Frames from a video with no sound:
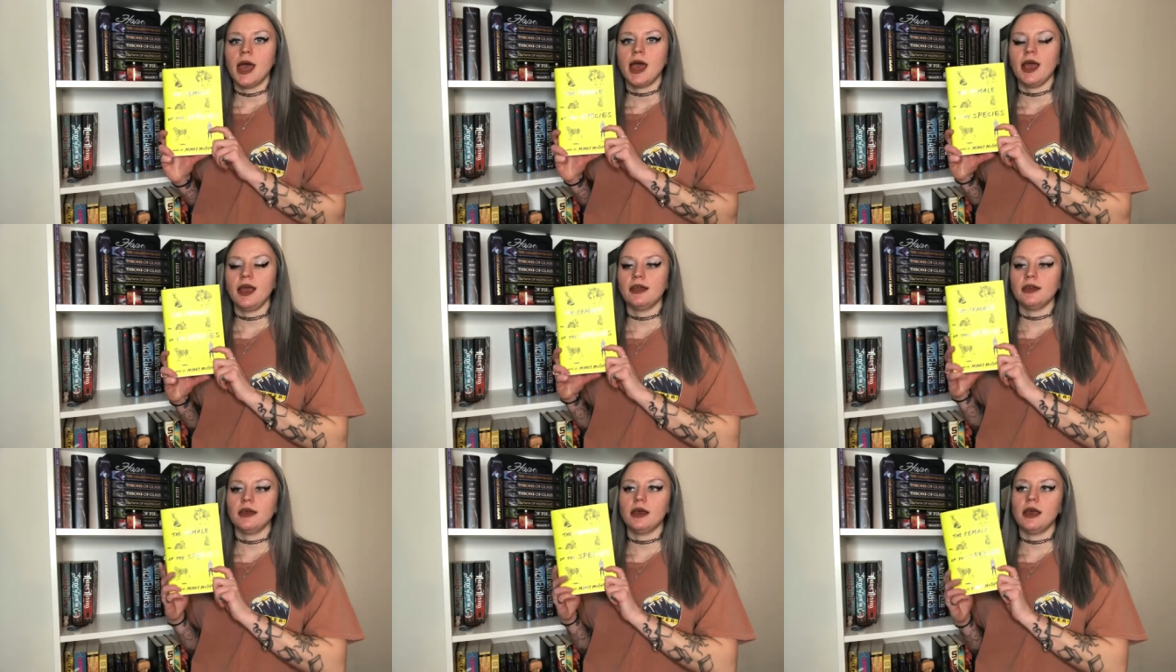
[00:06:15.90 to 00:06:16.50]

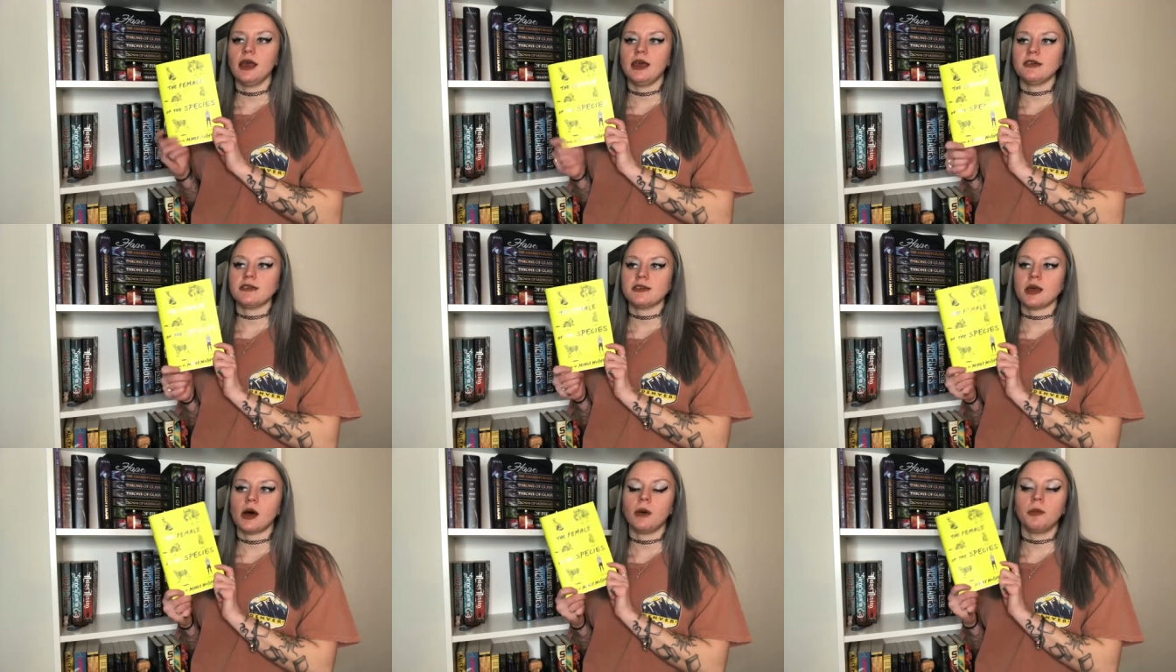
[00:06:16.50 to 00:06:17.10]
It is
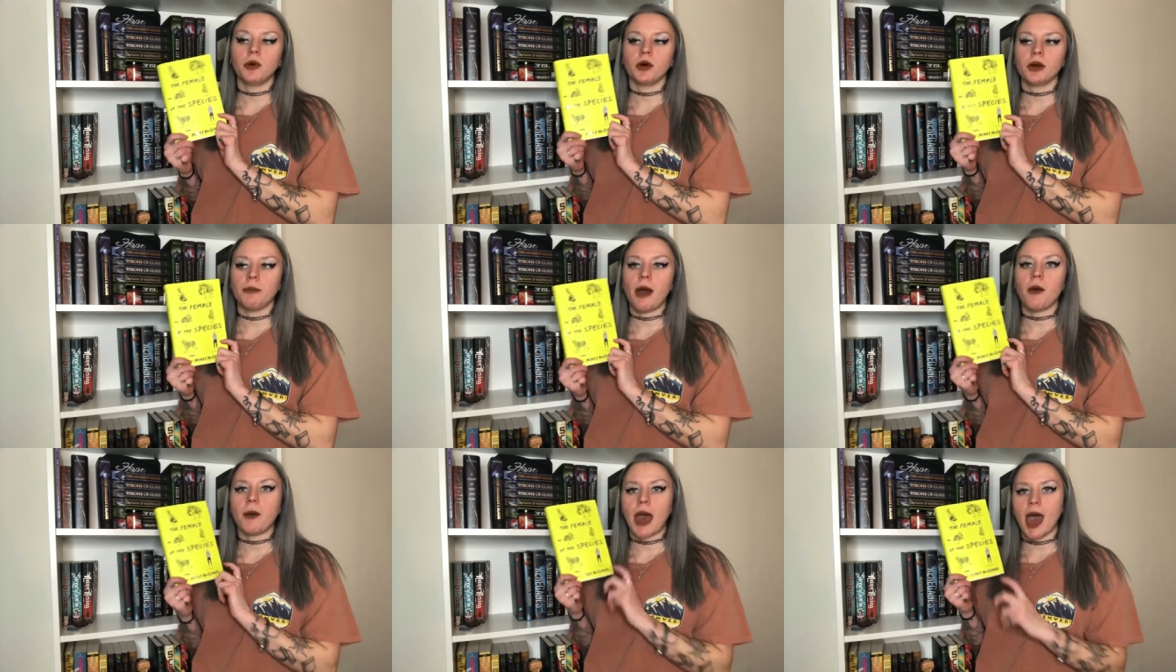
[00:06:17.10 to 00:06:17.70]
a book
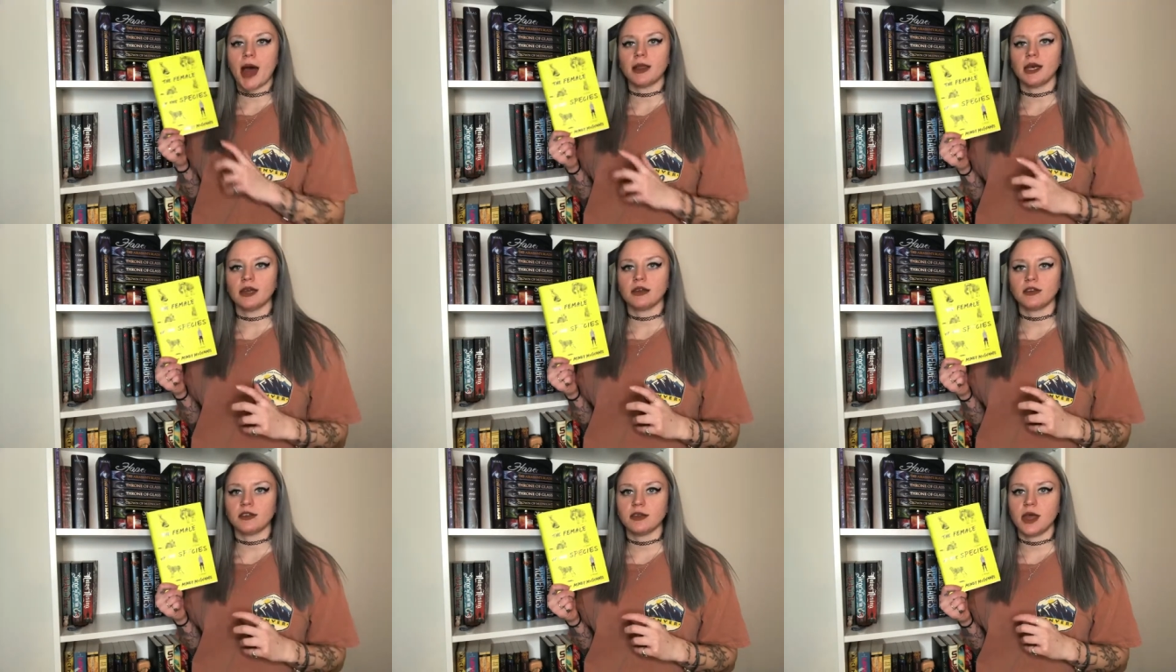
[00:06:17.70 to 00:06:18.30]
about
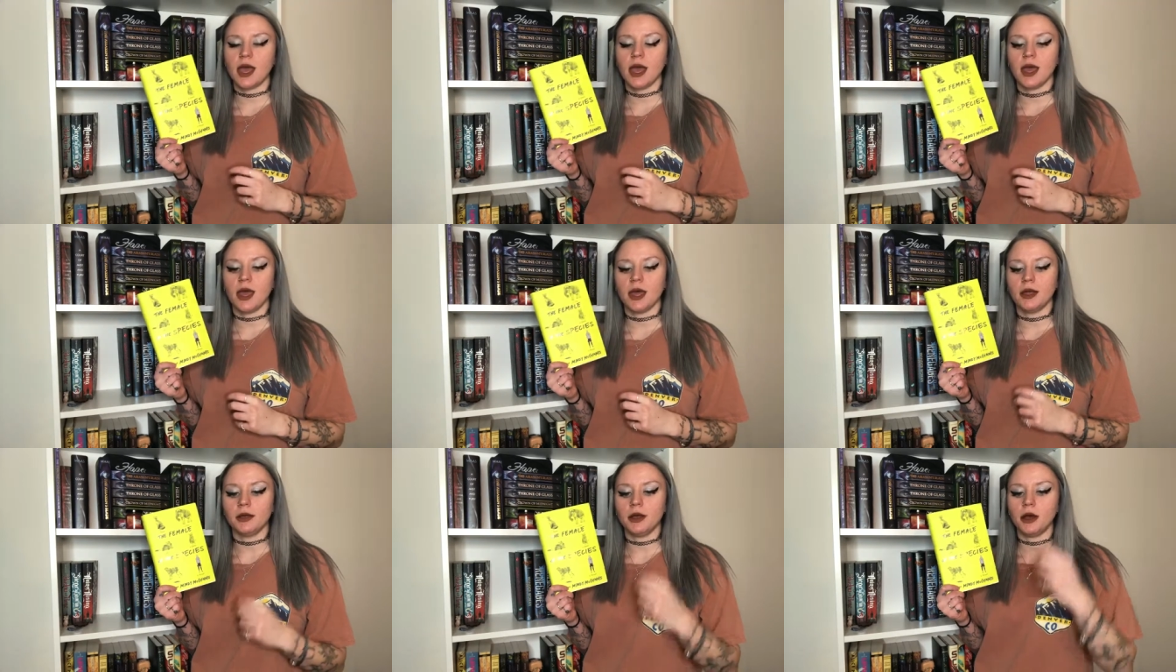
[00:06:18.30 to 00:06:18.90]
Alex,
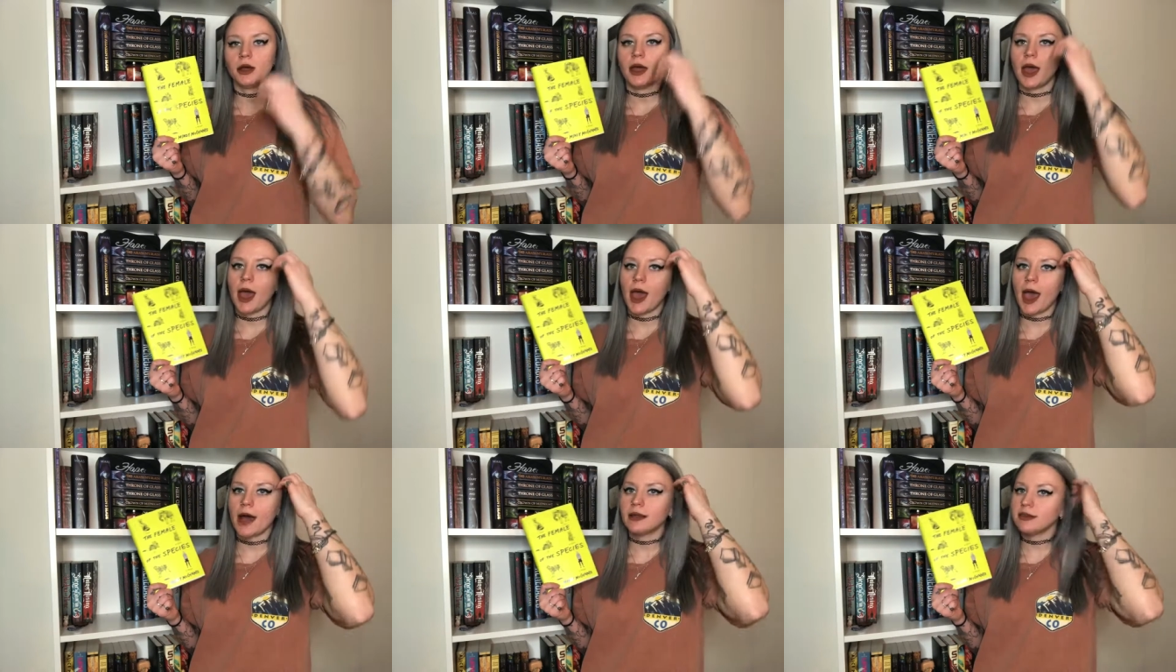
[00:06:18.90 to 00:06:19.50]
and
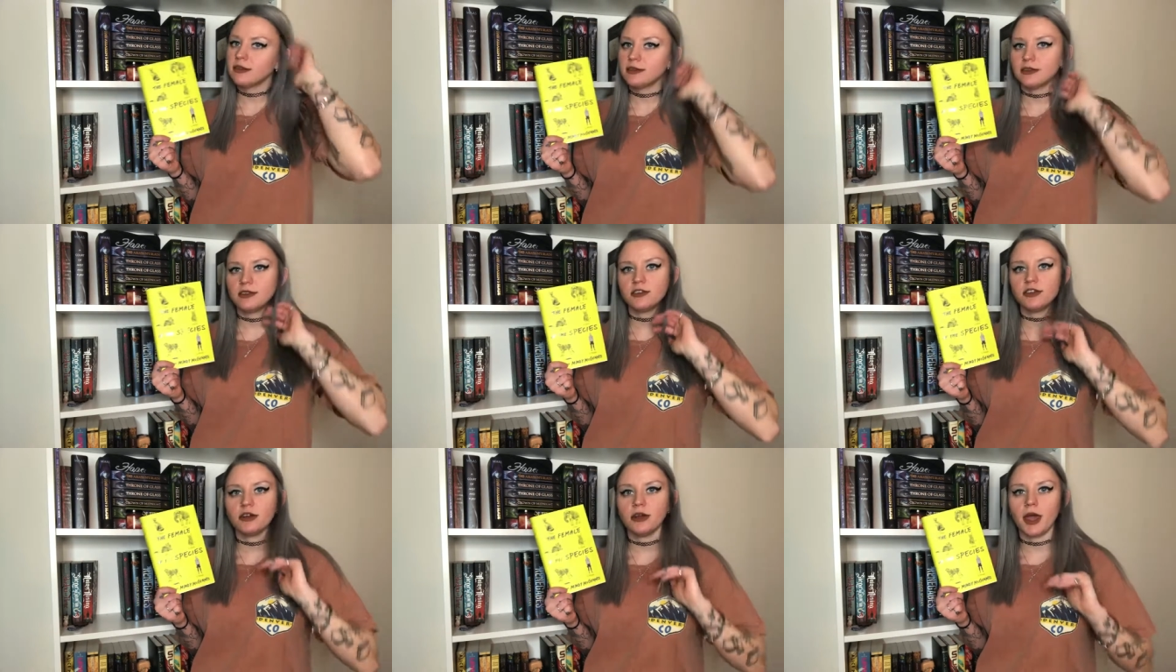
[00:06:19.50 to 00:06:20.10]
Alex's
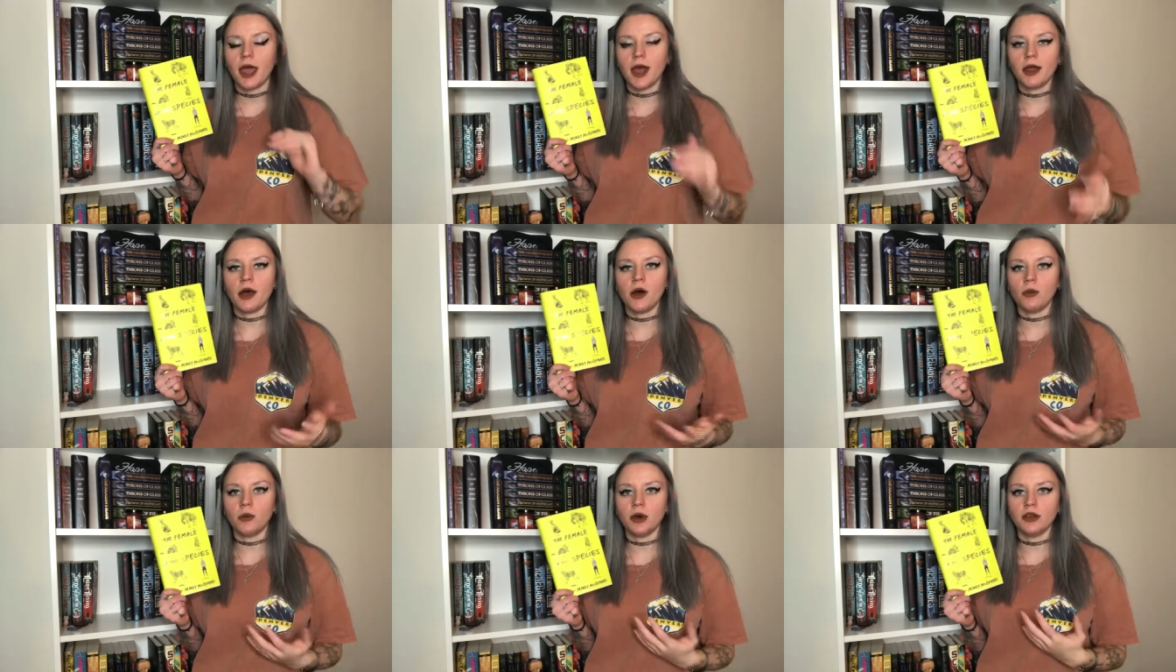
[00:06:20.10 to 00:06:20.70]
sister
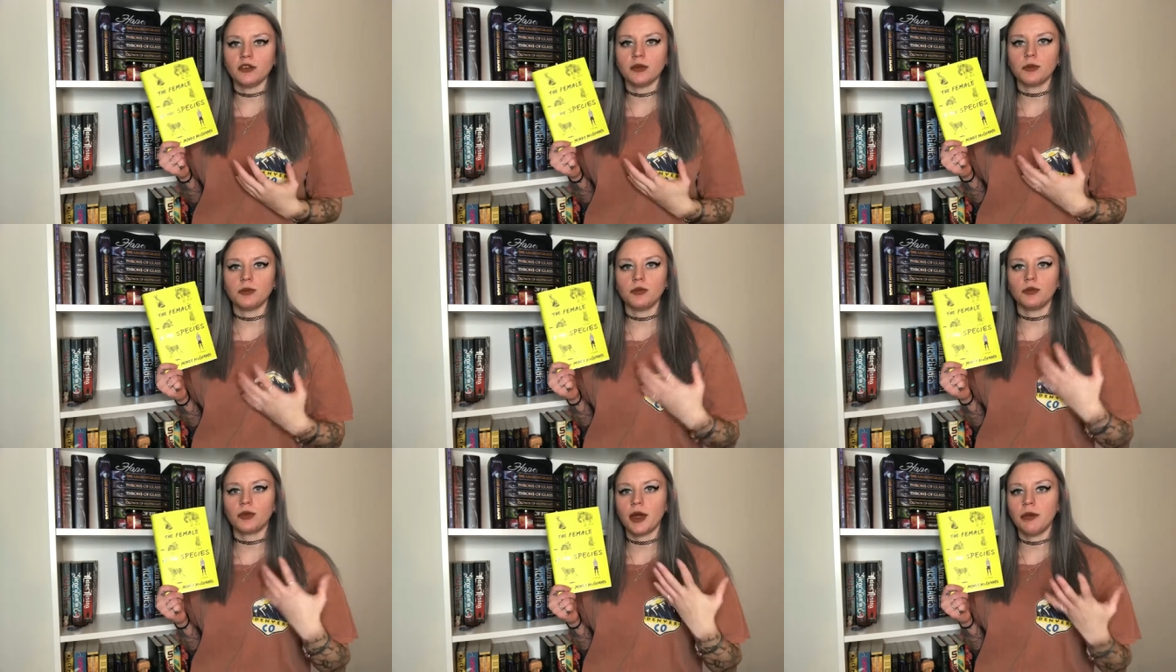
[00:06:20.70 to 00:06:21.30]
Anna was
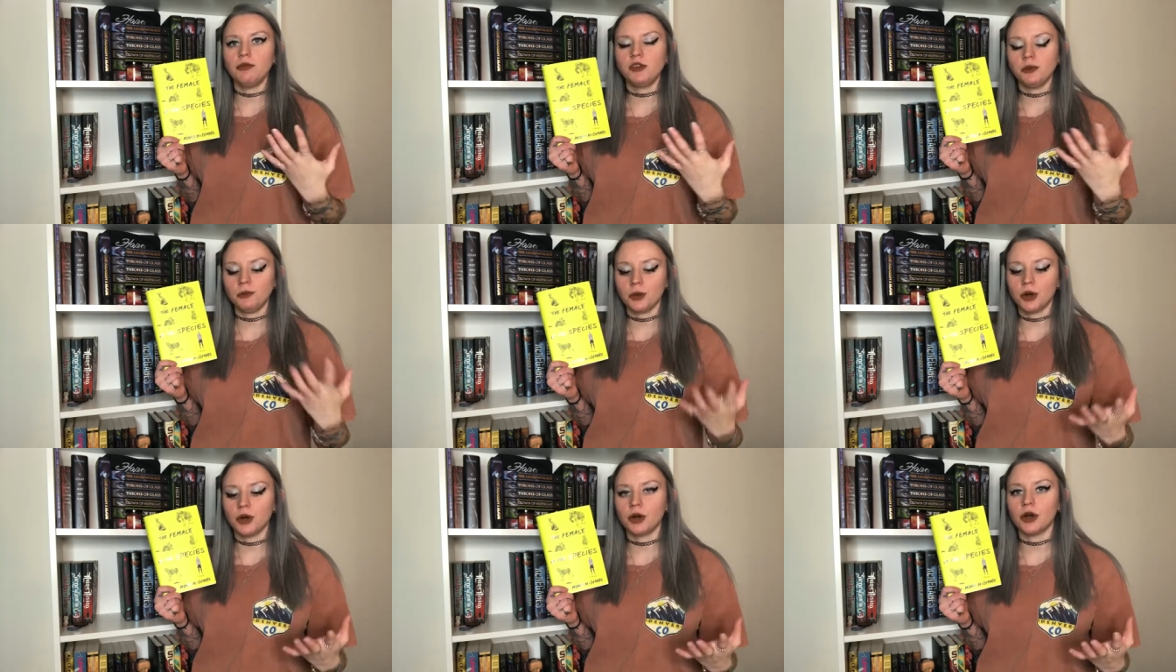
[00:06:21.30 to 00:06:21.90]
raped and
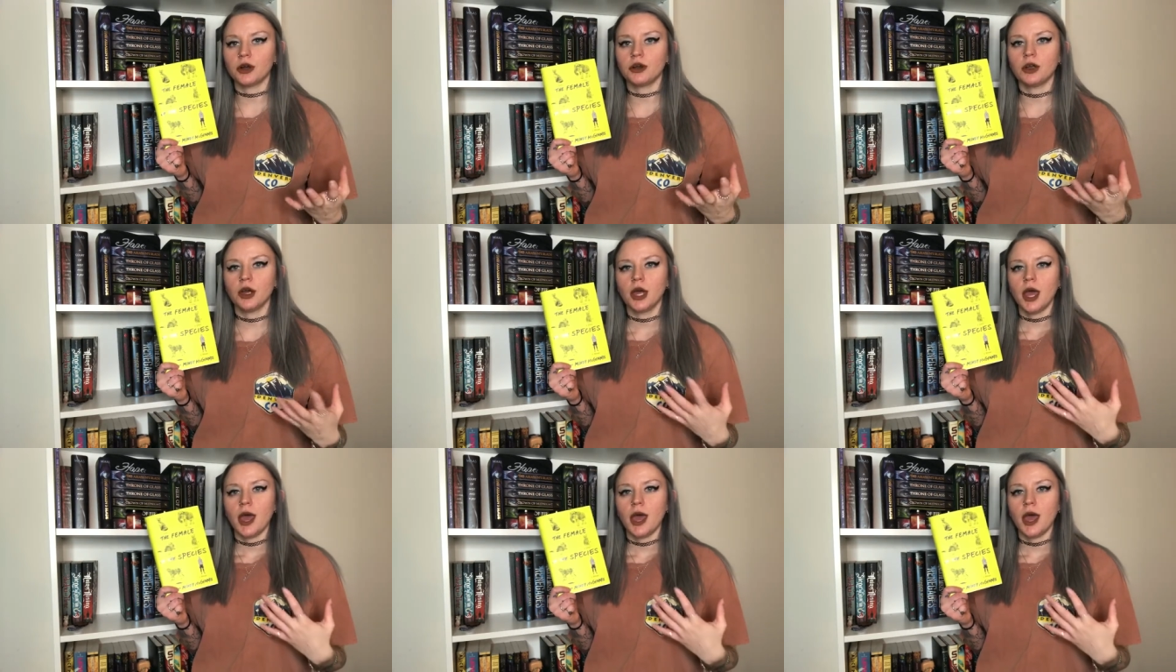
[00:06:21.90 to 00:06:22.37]
murdered,